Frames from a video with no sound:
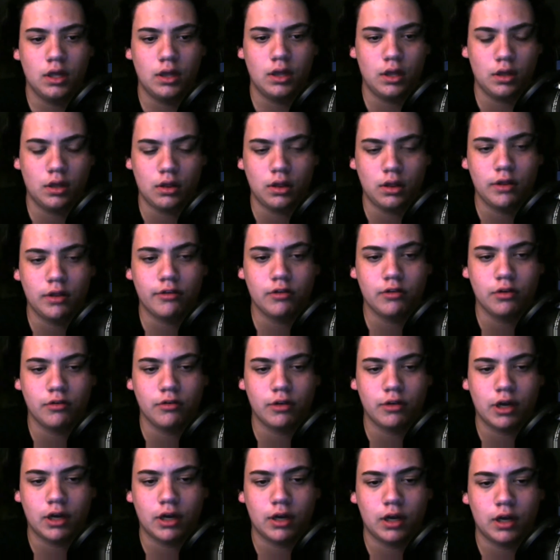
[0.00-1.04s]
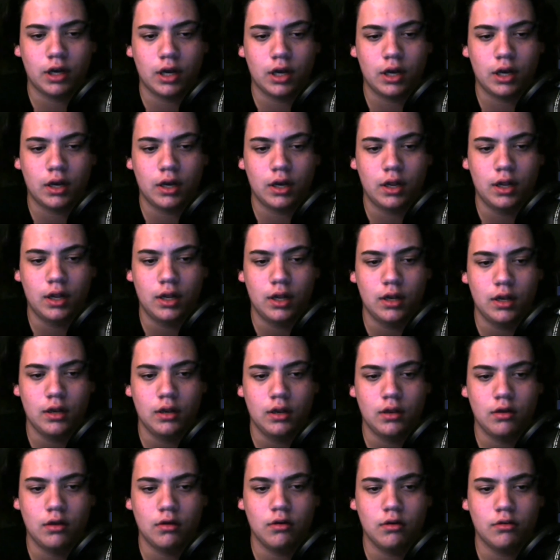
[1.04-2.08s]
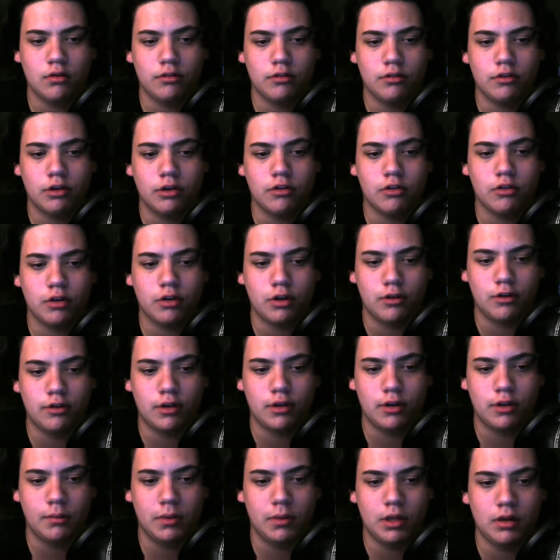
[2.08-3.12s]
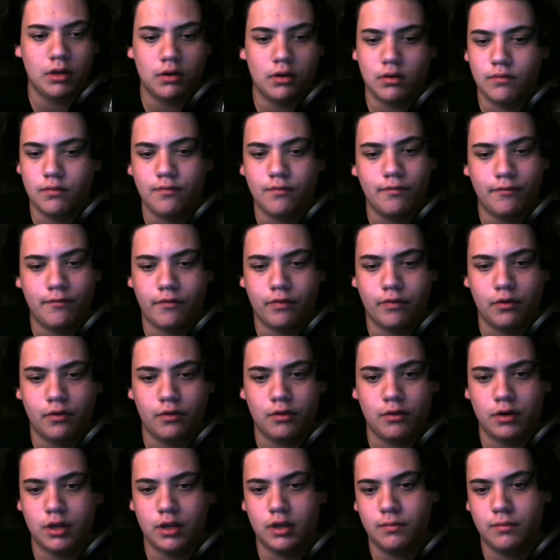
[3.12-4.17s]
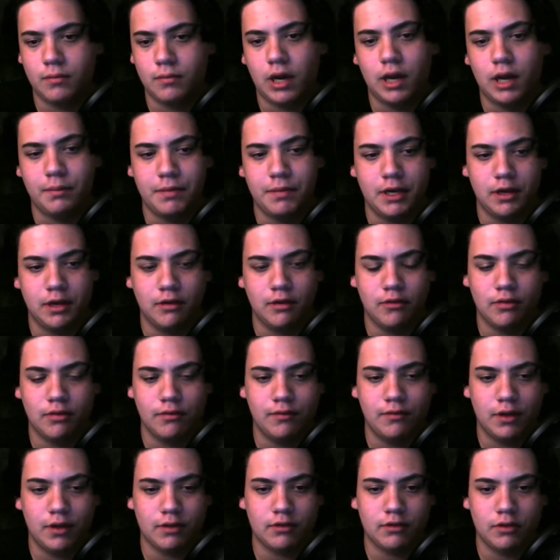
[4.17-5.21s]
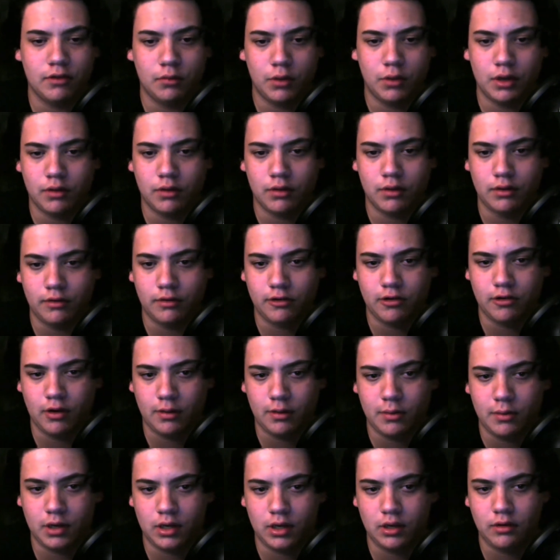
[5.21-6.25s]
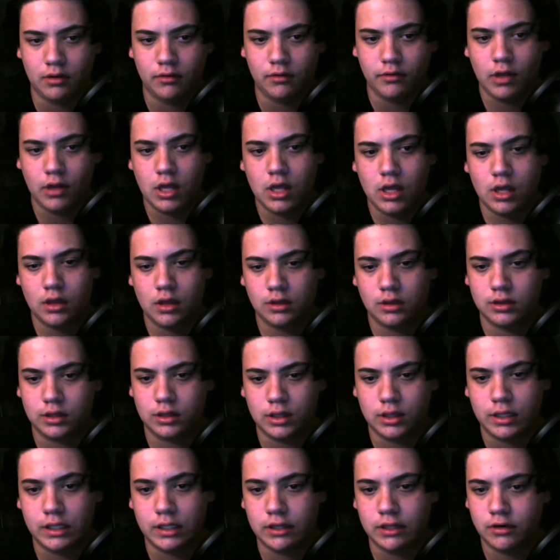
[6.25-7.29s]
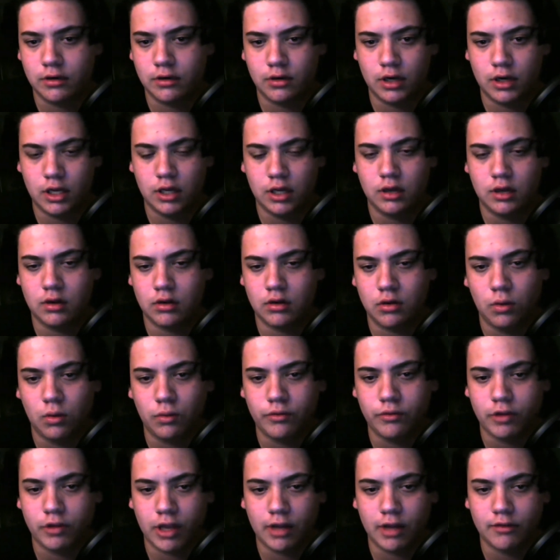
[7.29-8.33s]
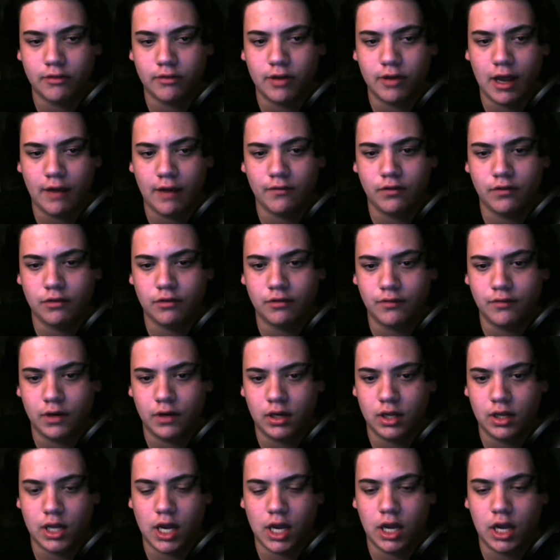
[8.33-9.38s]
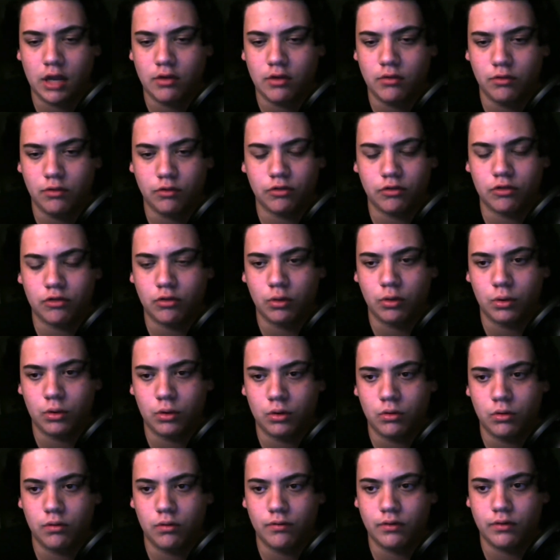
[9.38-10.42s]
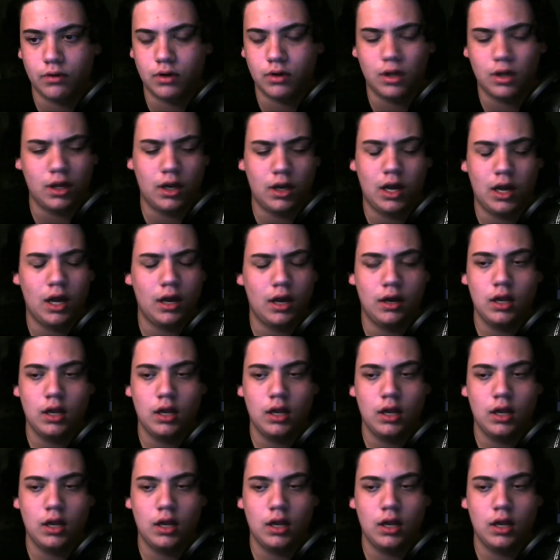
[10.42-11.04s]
the list goes on and on. And they're such a good team. And Fleury, in my opinion, is the Vezina winner this year. I mean, he's the leader in goals against average of any guy who's scored over and on